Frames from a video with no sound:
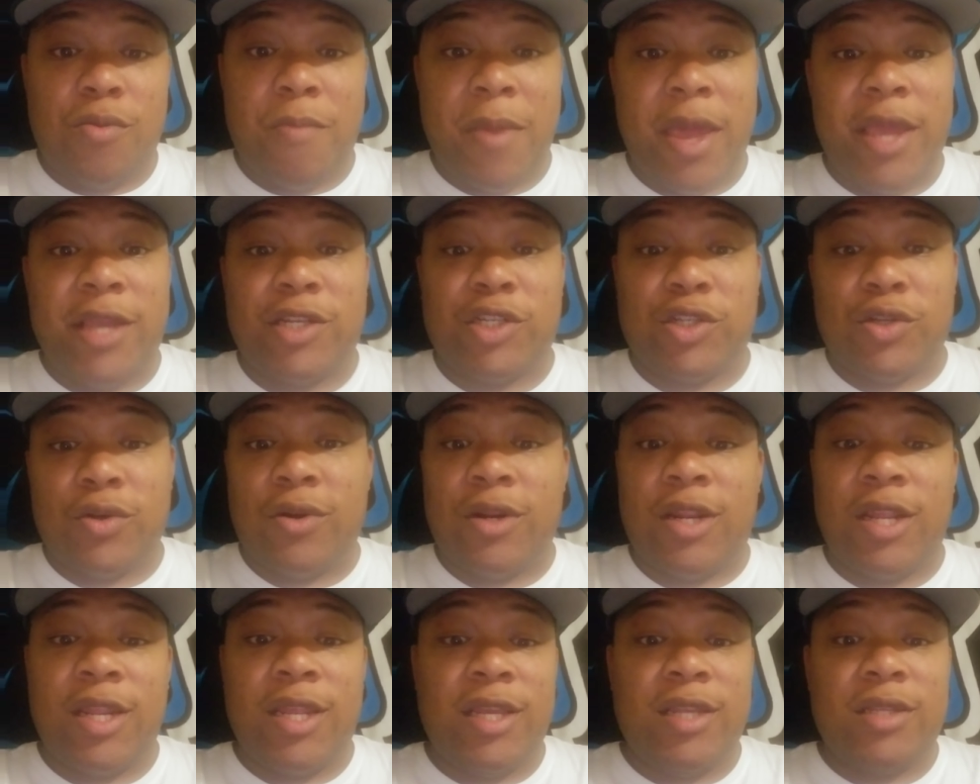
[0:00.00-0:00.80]
make
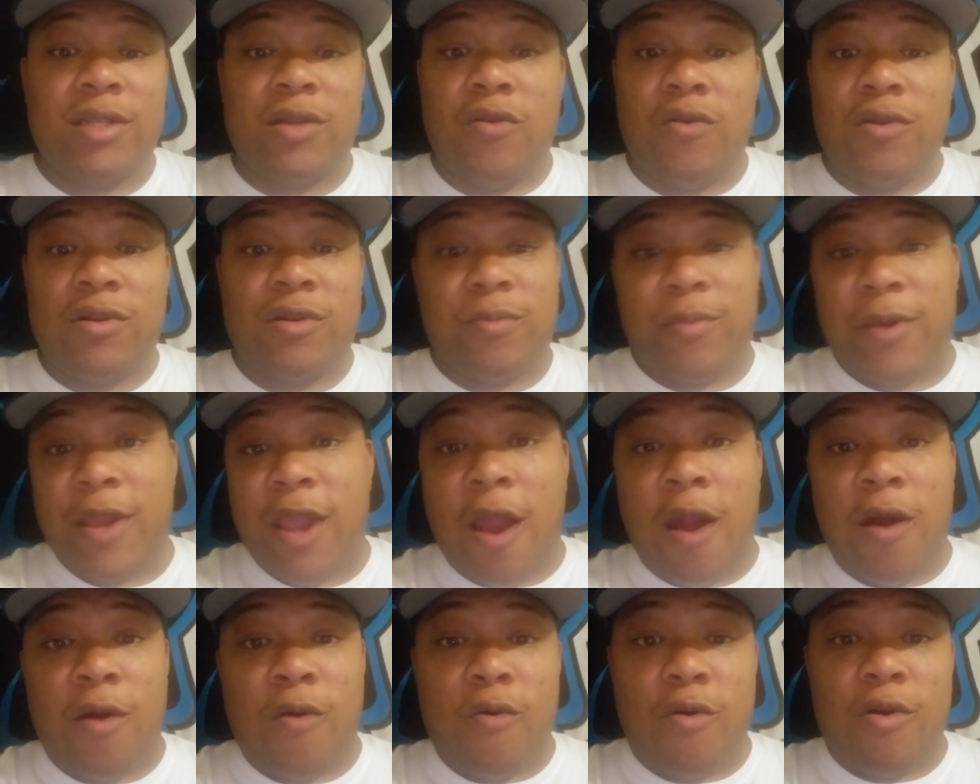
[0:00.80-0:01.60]
sure that he's going to be
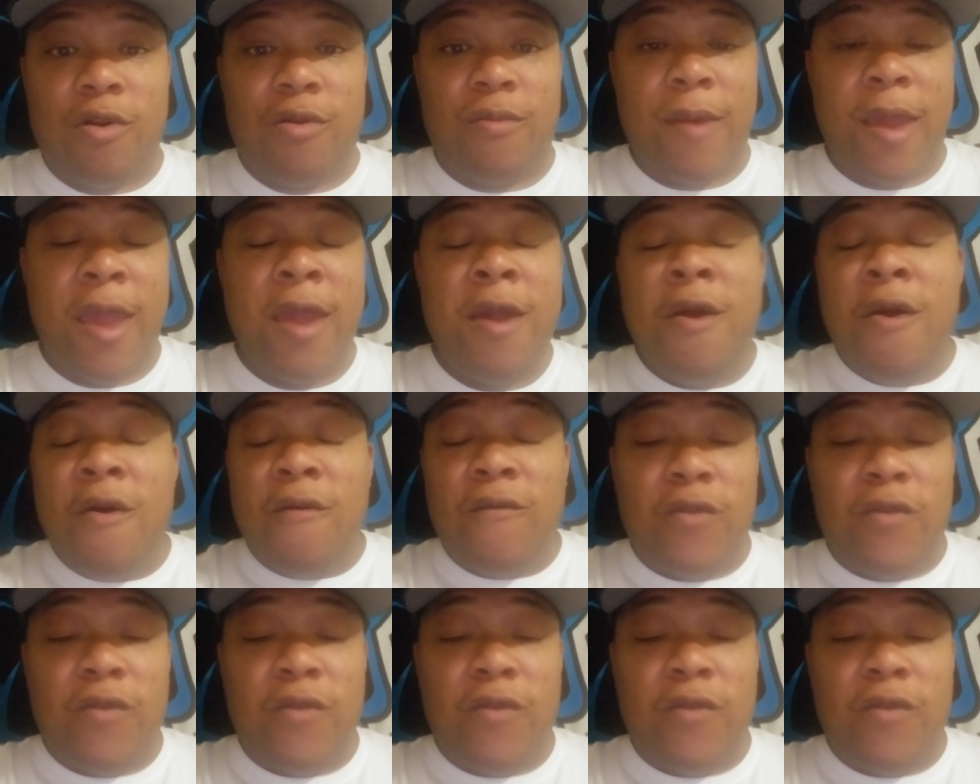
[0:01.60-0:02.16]
our quarterback